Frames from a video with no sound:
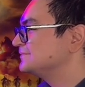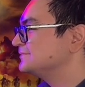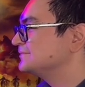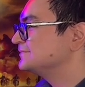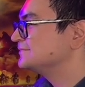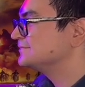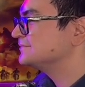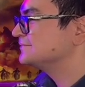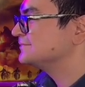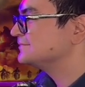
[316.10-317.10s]

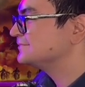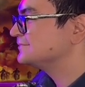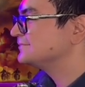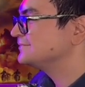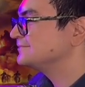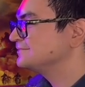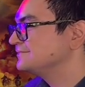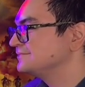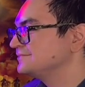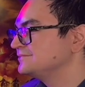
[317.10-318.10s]

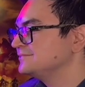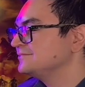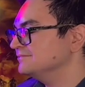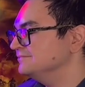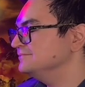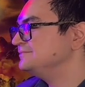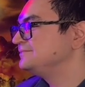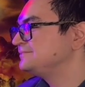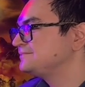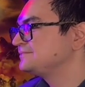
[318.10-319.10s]

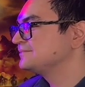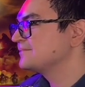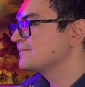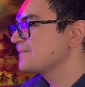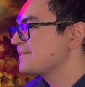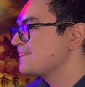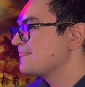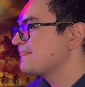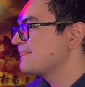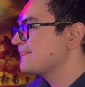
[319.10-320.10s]

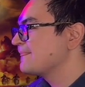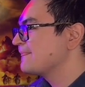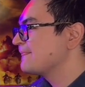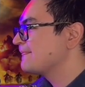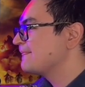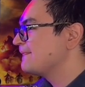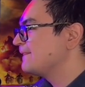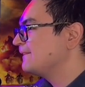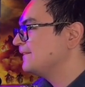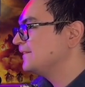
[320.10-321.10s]

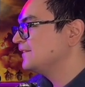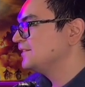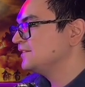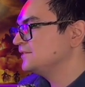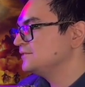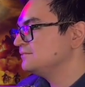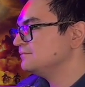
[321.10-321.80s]
(silent)